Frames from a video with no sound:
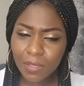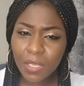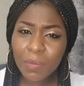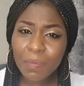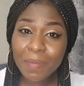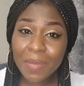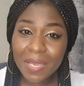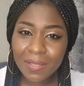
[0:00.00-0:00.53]

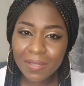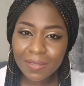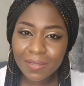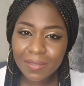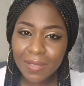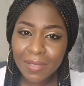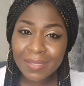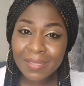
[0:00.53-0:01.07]
It
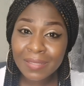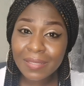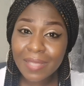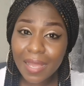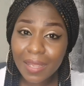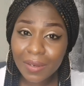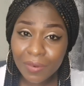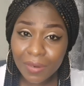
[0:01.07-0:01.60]
means
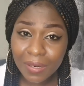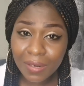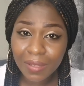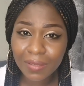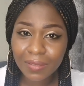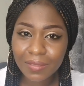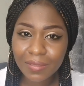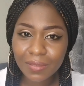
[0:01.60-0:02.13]

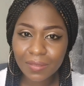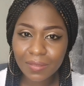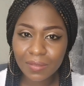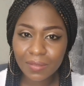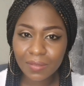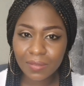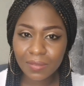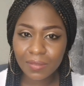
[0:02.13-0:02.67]
sacrilege.
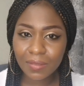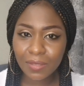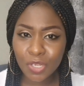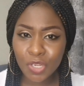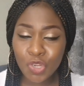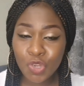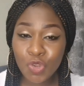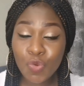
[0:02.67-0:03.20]

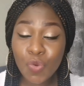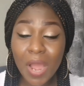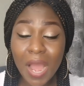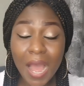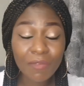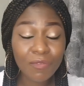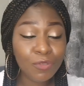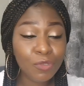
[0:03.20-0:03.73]
You
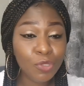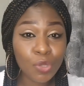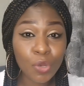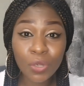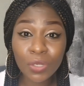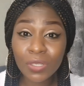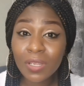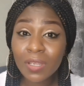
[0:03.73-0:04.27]
have
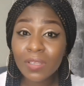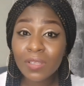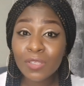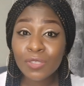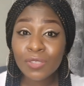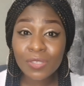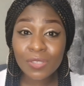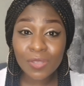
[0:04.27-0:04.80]
done
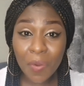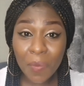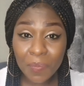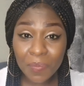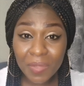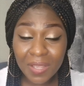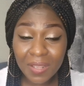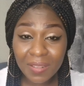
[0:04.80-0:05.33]

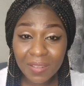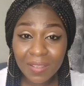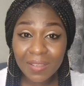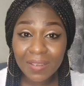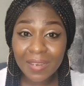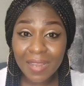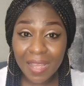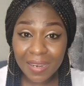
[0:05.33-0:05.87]
something
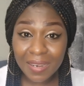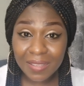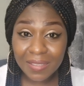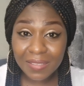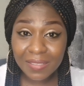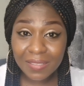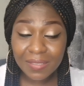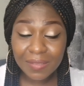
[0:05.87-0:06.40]
that
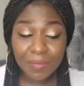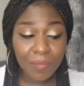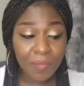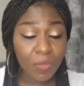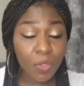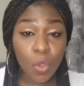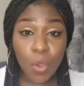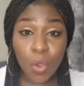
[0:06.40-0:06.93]
is
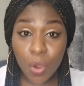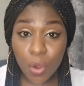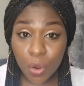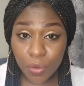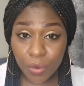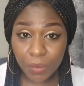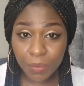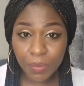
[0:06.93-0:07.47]

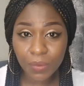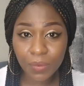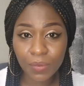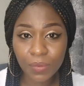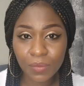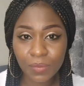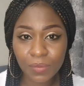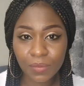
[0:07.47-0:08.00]
horrible.
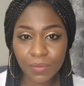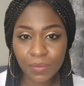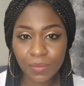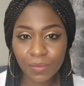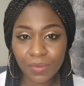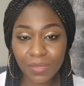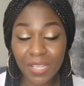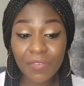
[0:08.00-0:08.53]

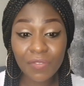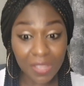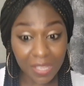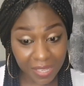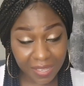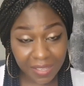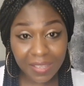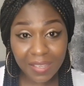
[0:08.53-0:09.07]
If
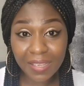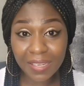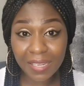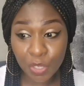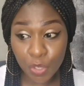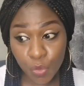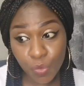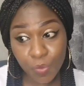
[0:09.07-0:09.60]
they hear
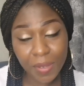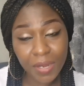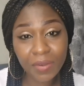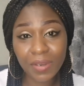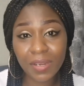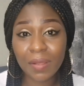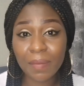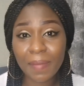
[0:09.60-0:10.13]
that you
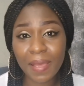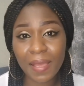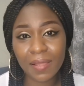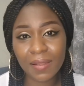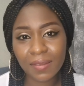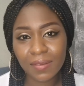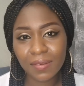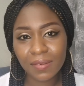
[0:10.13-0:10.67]
married a man,
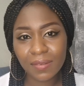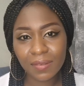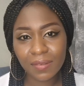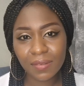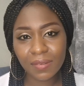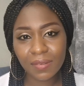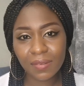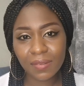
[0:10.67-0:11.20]

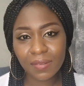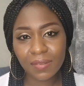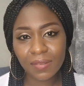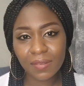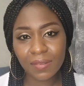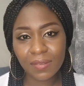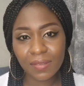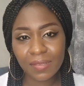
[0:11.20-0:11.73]

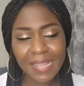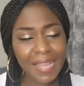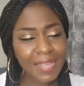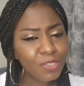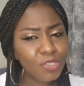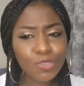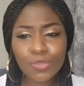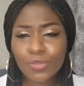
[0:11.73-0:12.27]

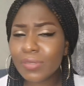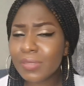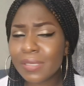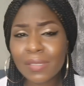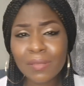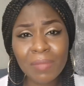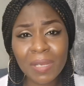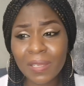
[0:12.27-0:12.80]
that's
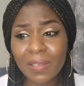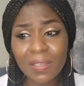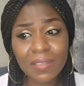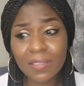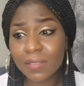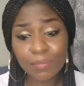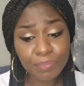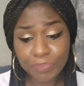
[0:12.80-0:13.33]
just it, my
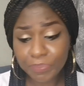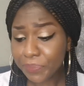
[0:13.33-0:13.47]
ladies.